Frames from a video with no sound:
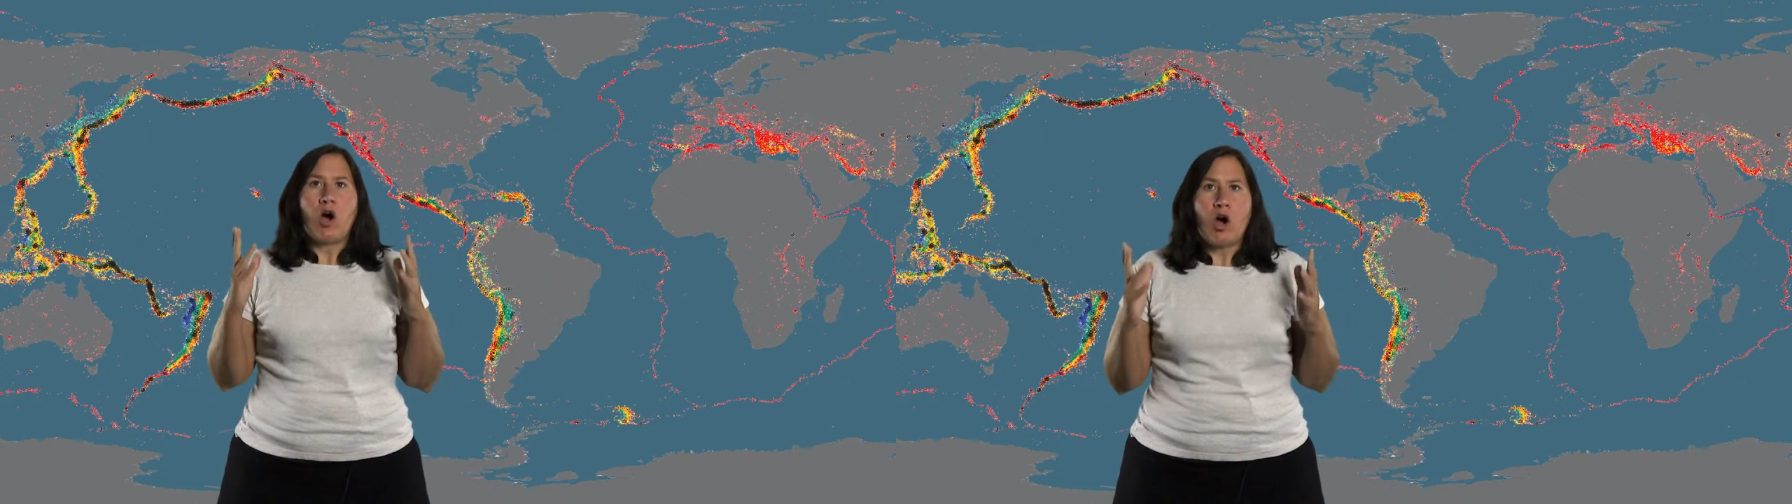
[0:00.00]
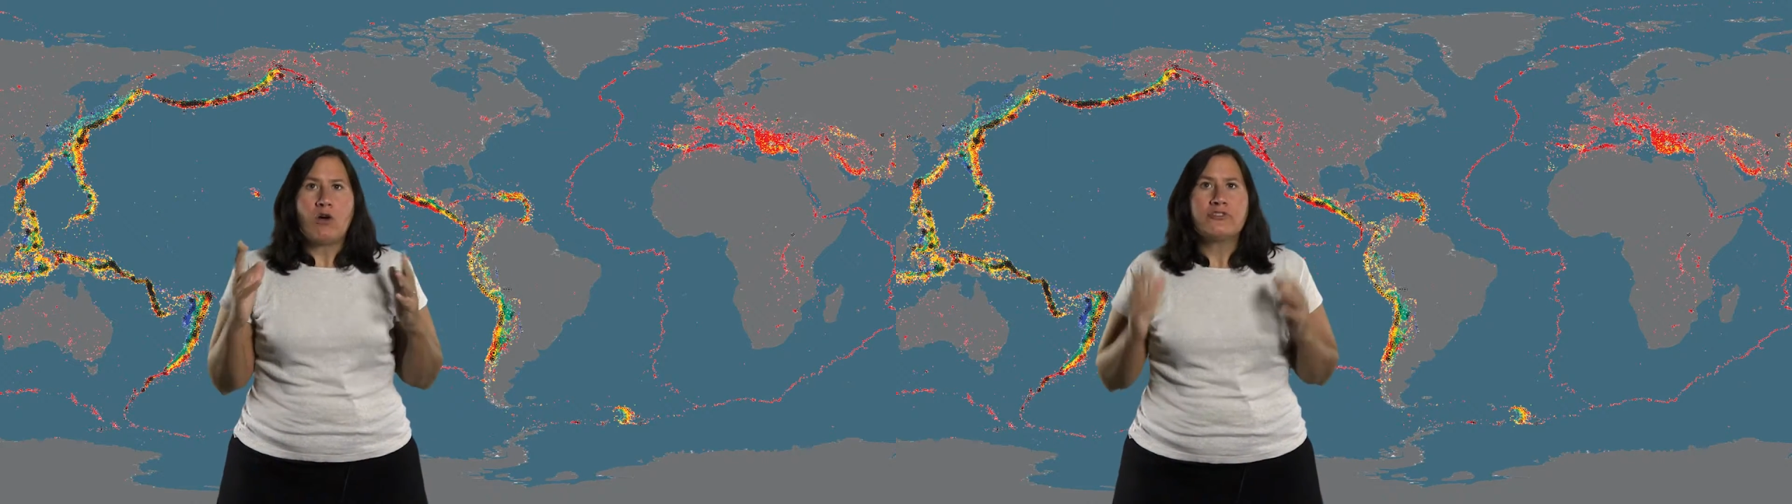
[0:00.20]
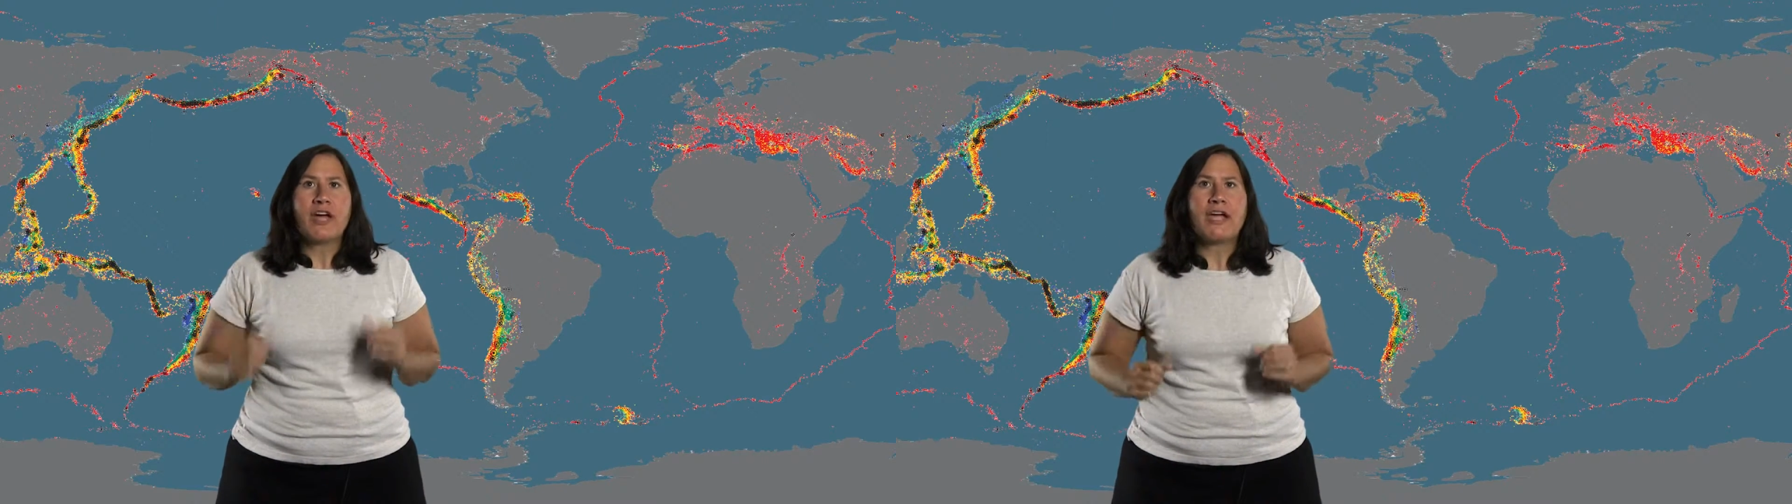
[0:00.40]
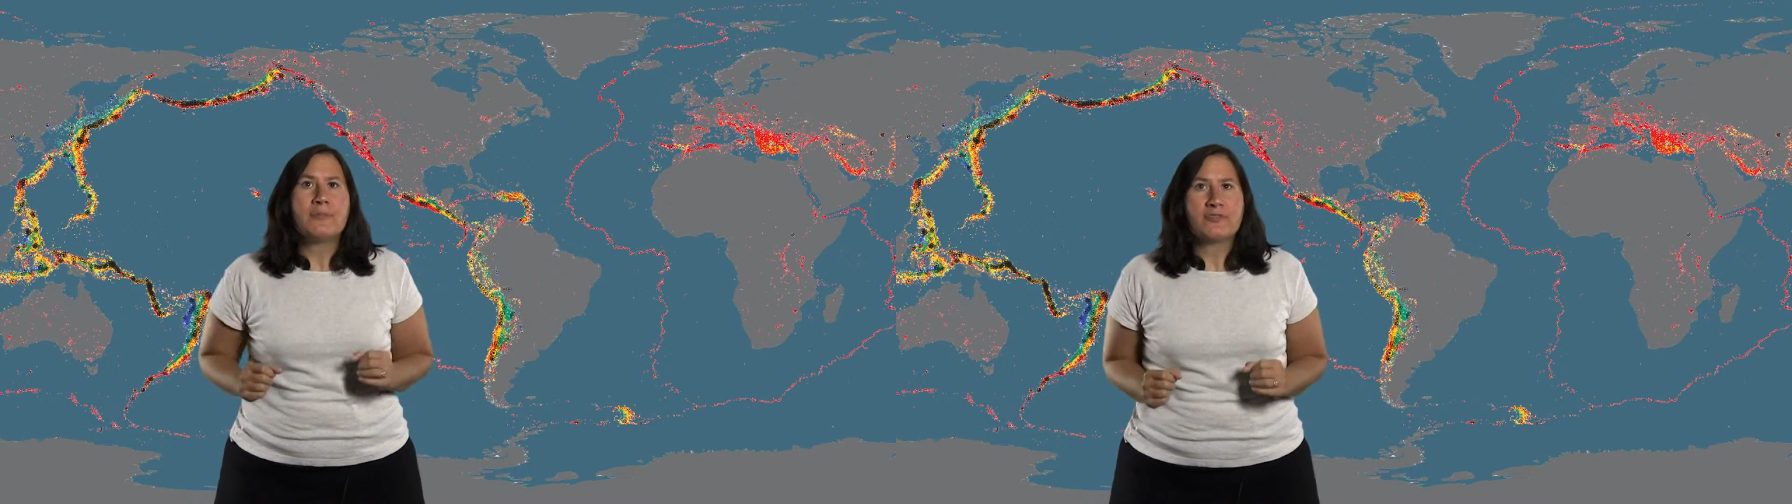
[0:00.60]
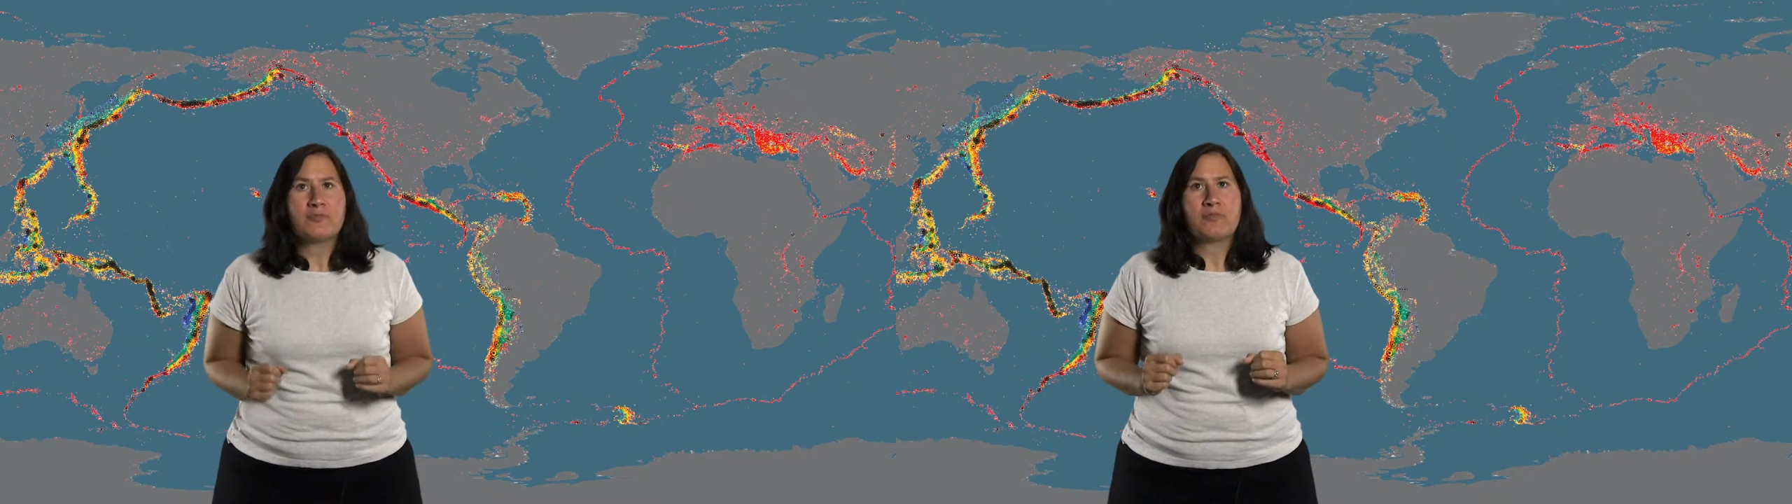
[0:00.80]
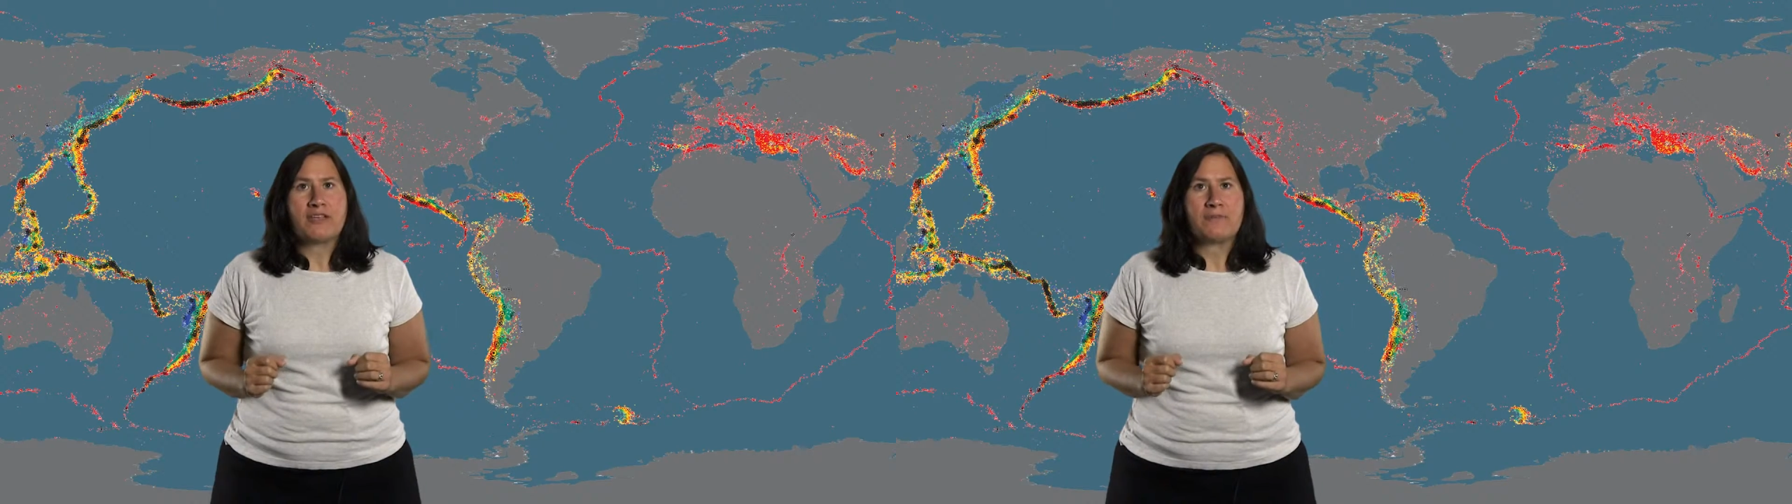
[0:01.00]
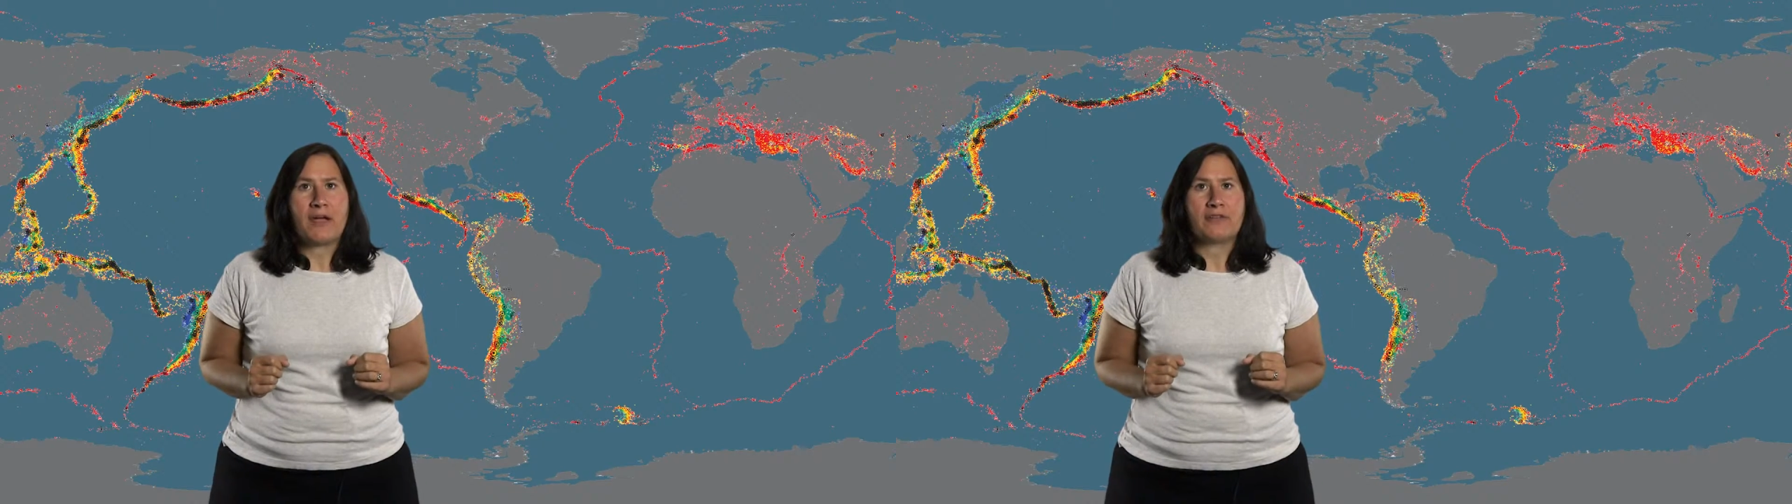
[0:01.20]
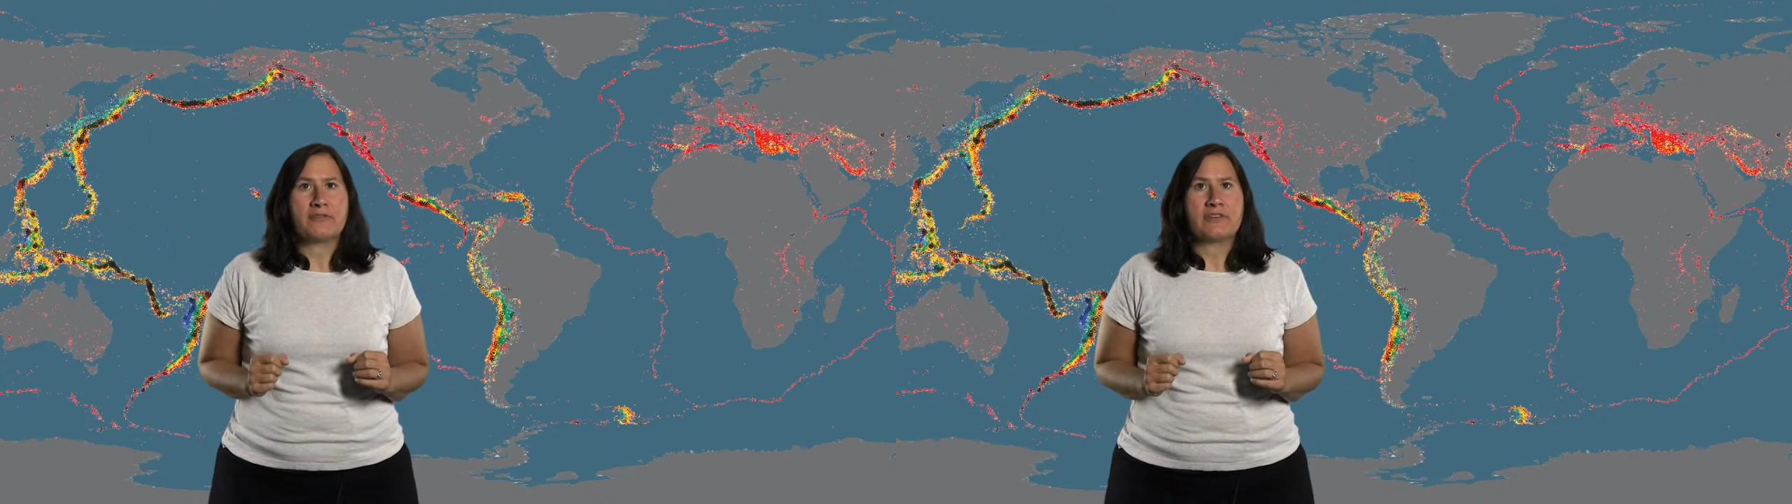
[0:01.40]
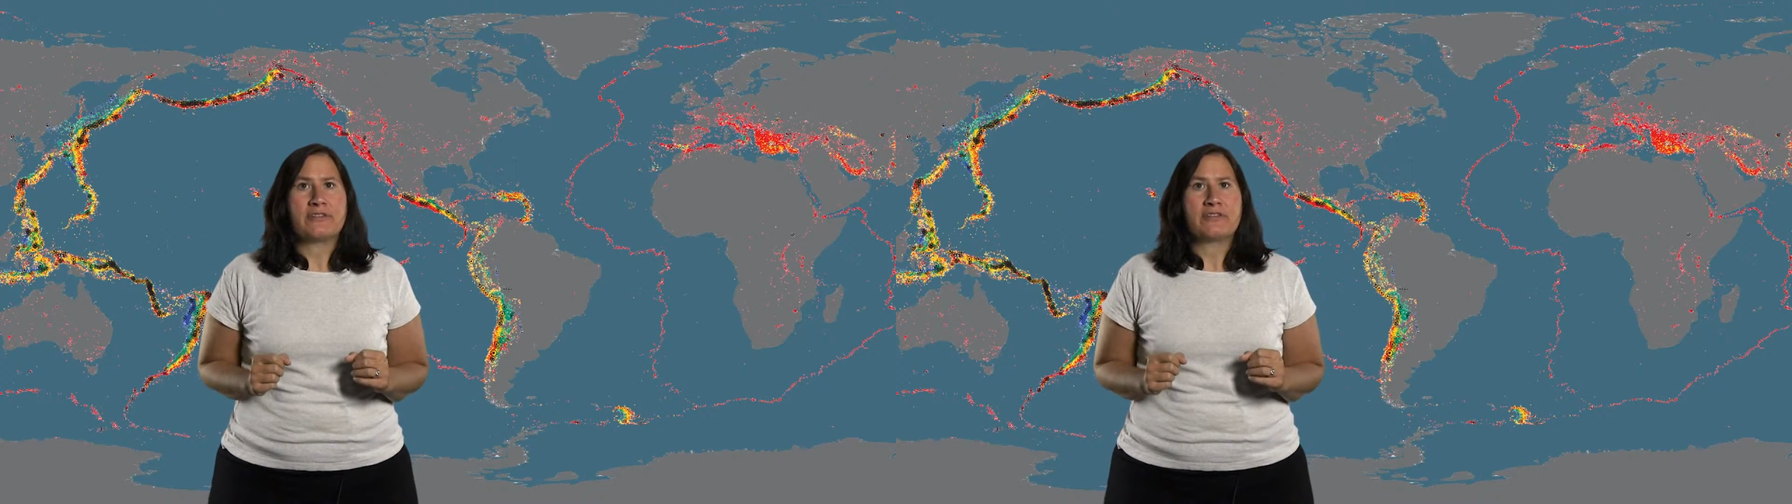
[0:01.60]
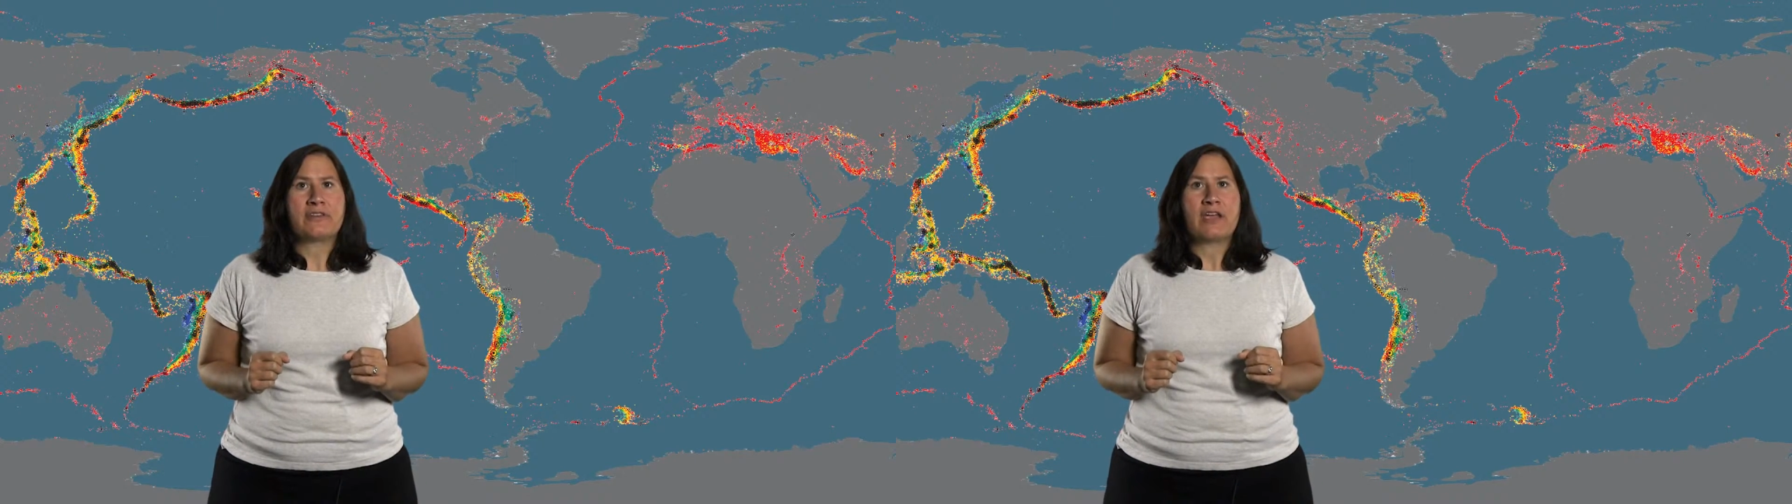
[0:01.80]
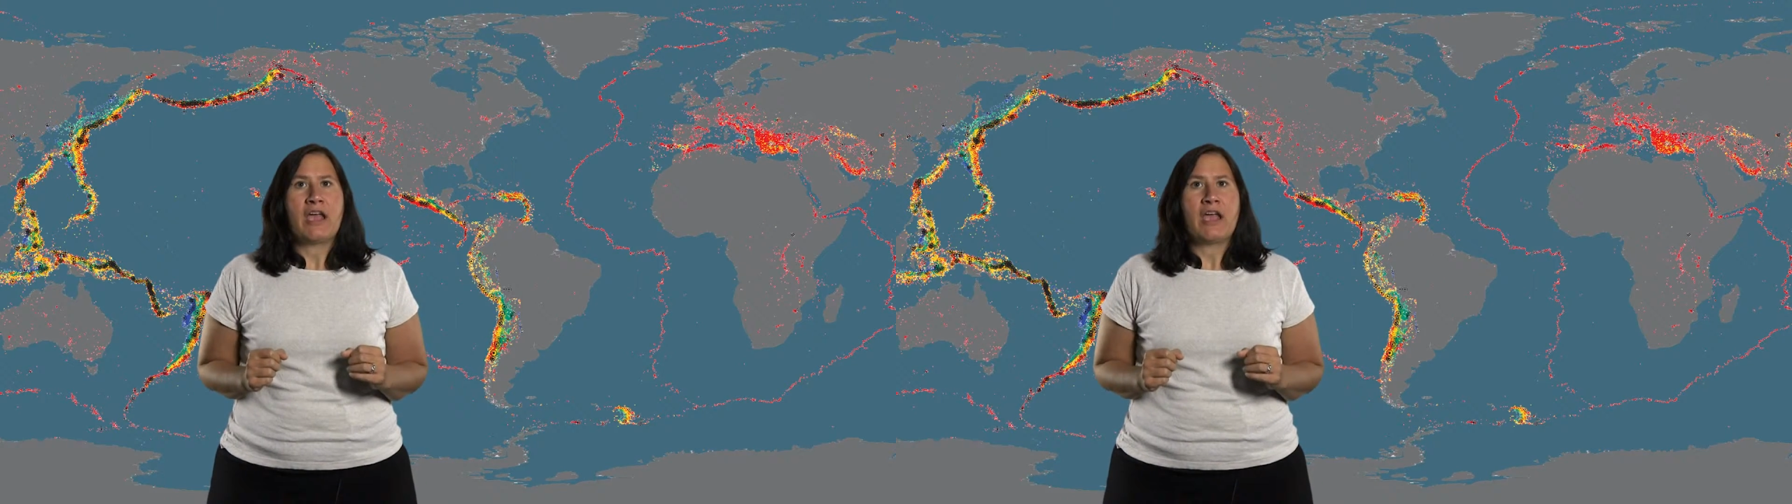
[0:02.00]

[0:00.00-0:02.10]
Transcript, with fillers: all types of plate boundaries,